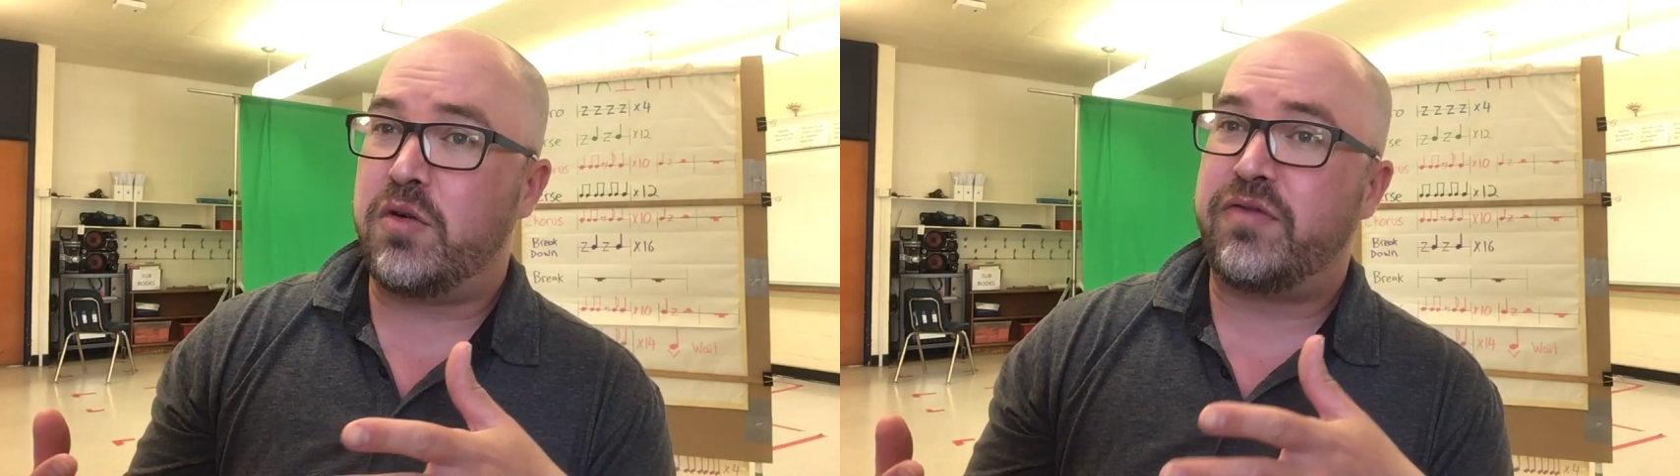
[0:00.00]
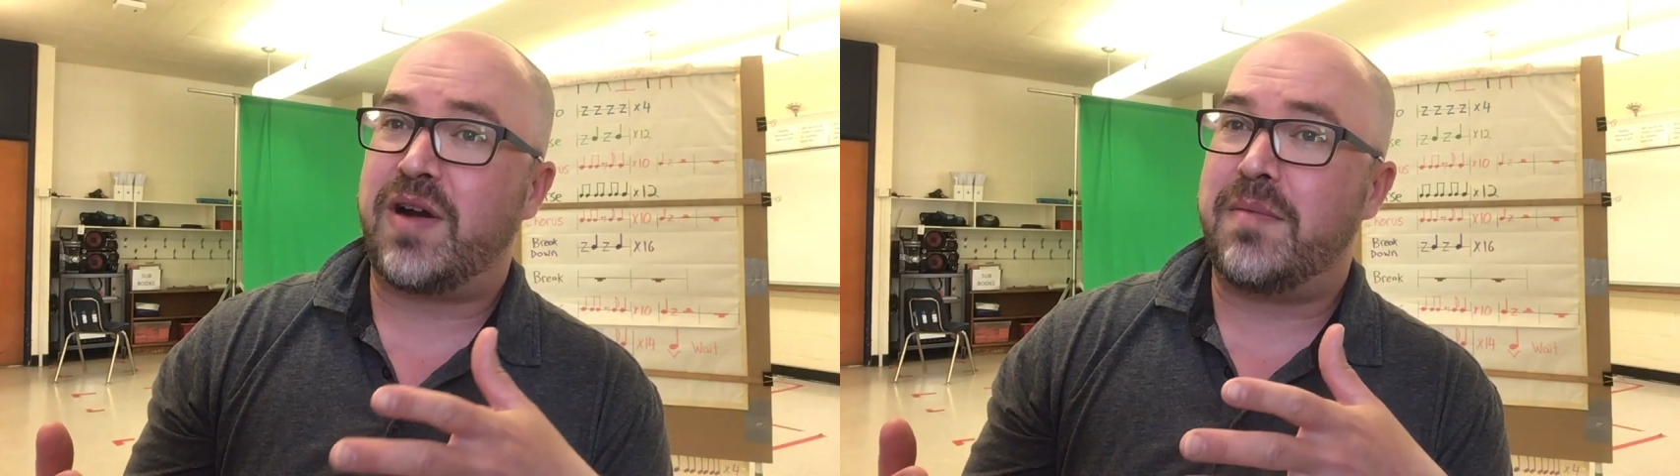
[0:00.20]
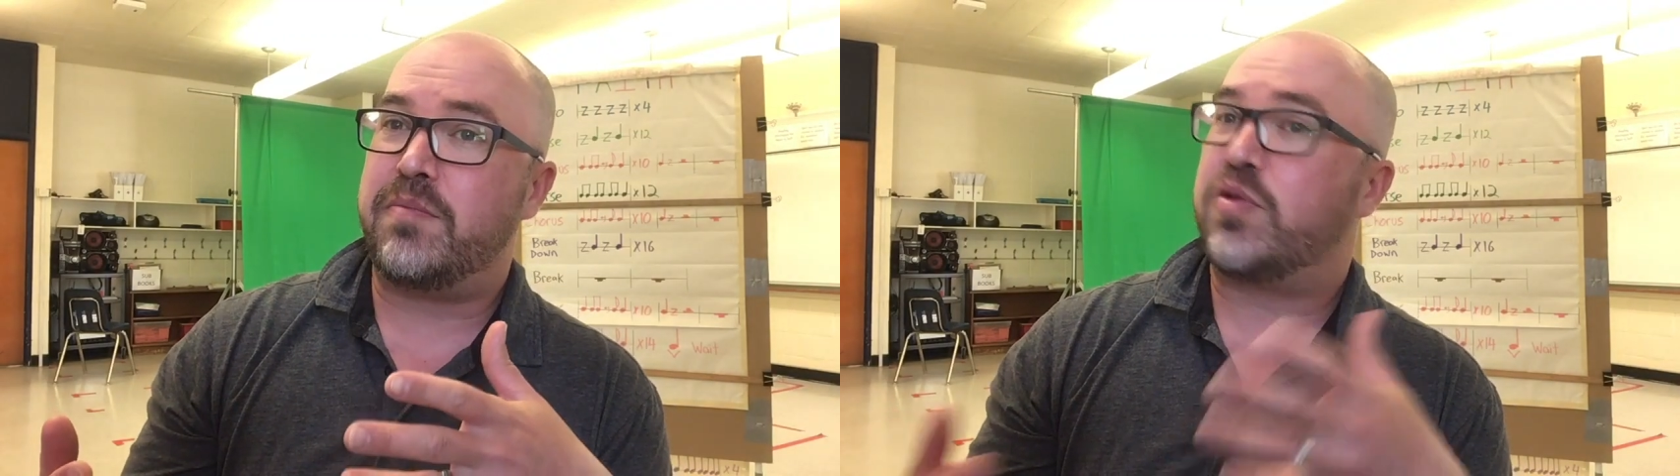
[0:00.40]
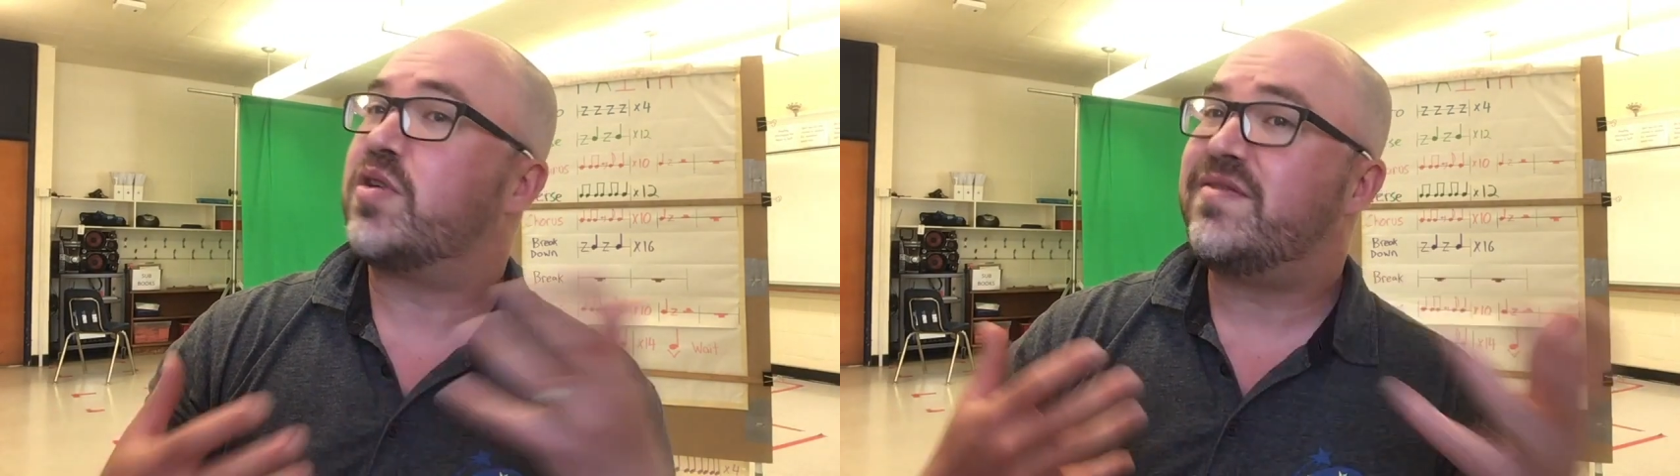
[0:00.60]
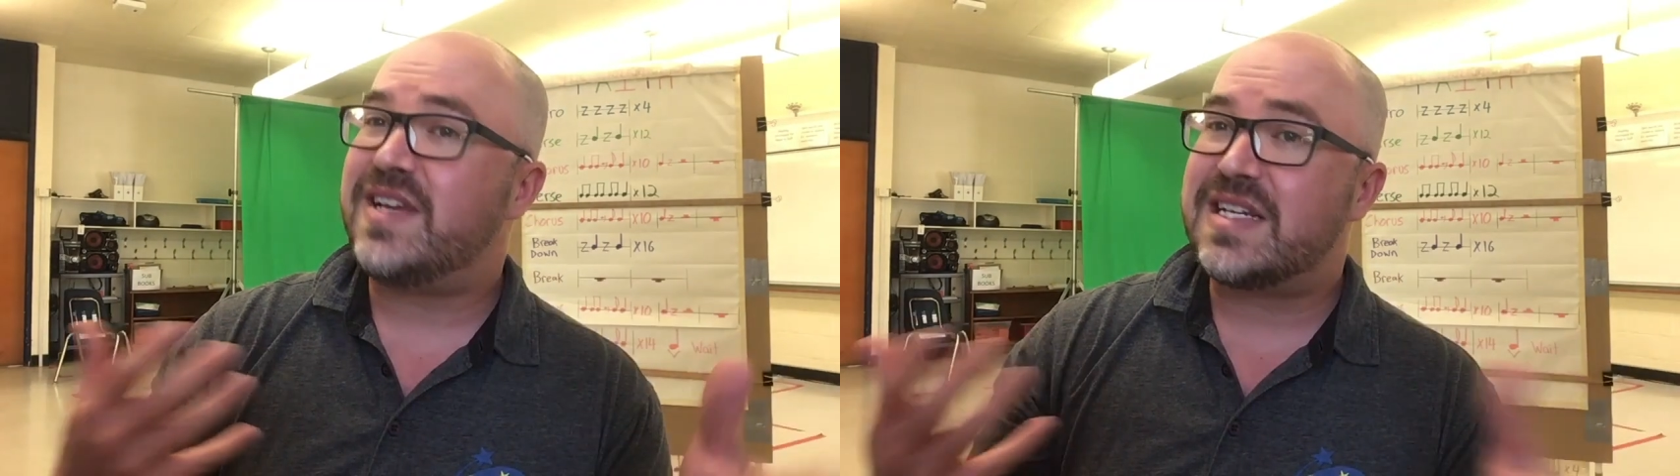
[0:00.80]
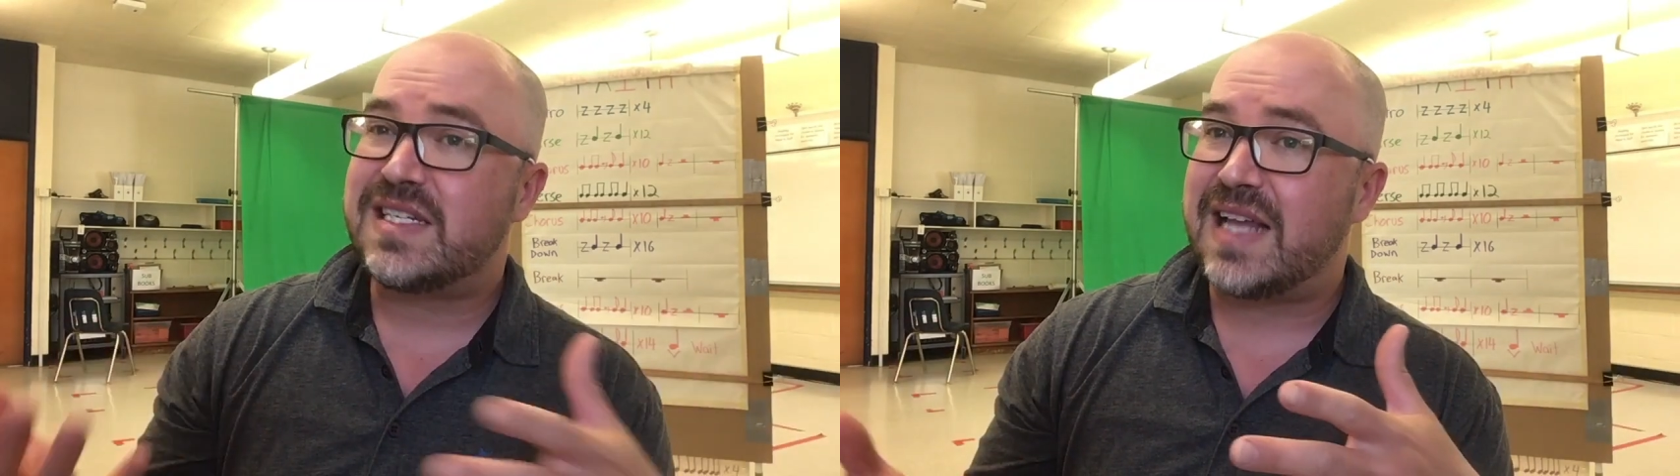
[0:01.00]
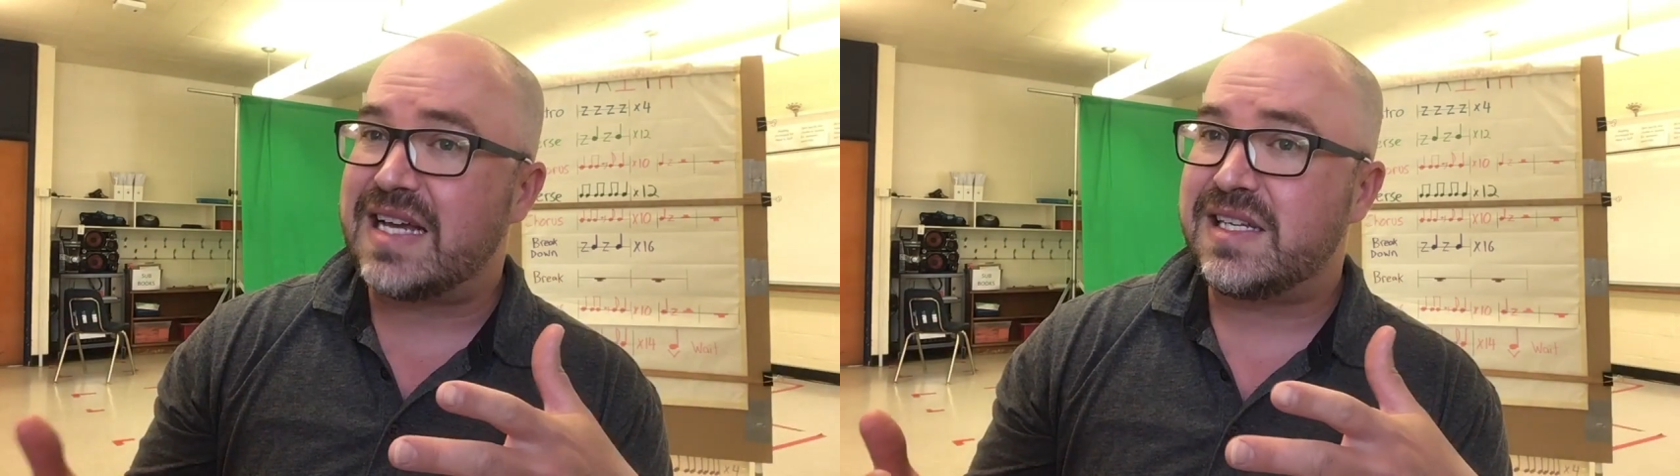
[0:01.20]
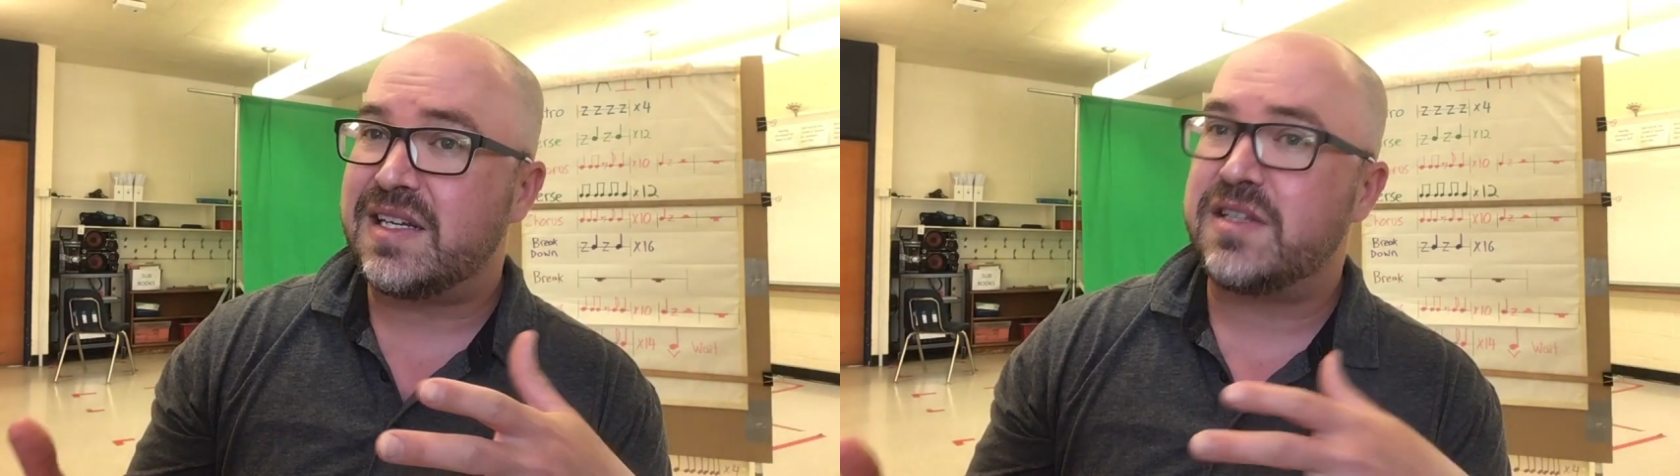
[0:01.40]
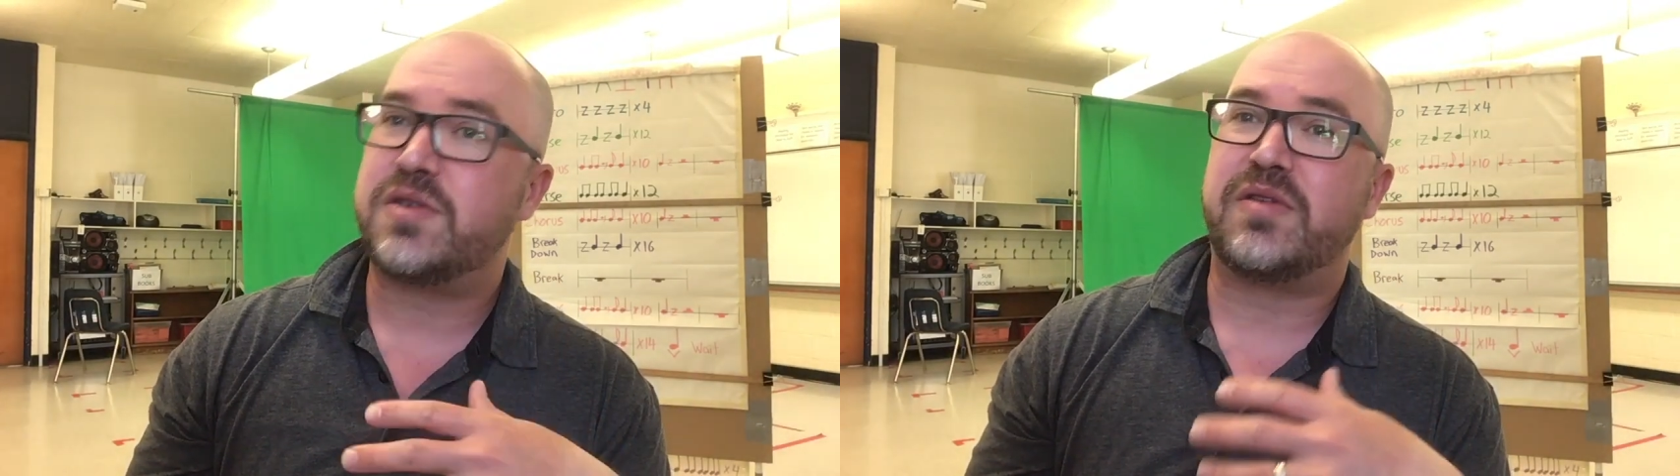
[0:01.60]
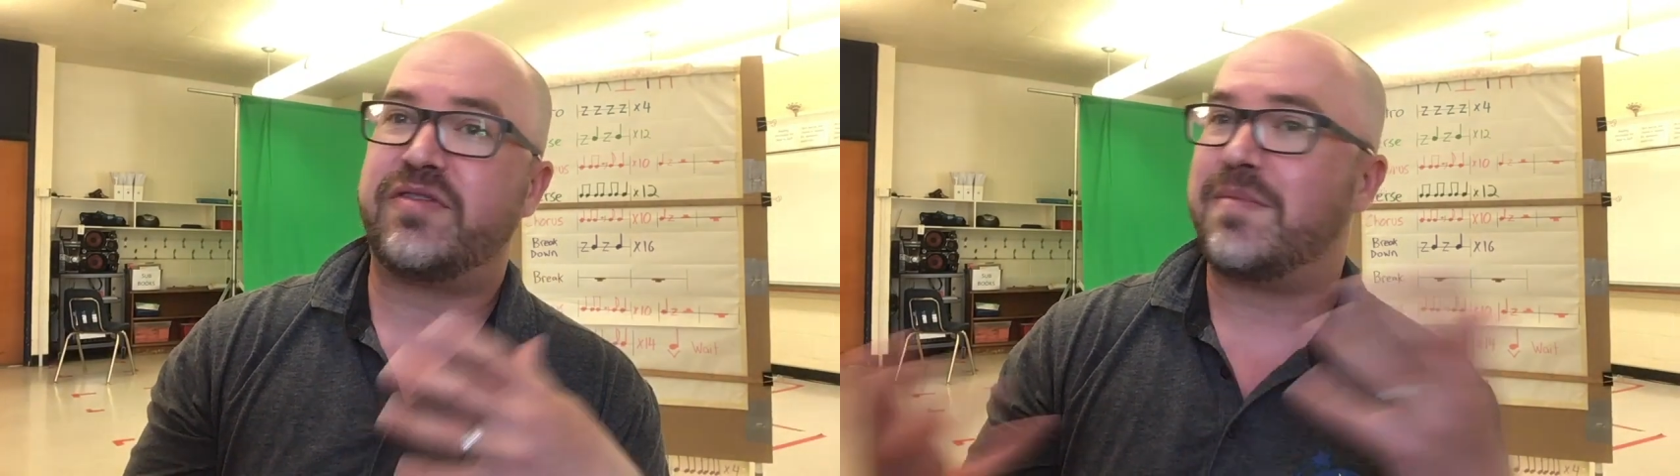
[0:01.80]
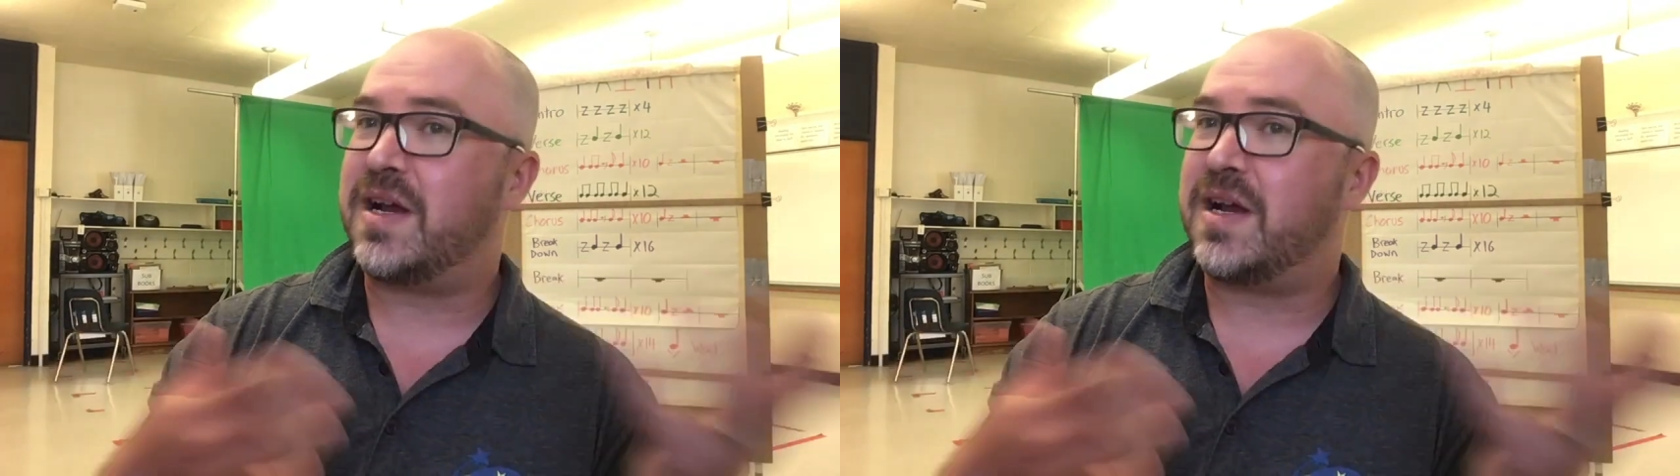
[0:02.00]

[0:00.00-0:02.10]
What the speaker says: from previous lessons or from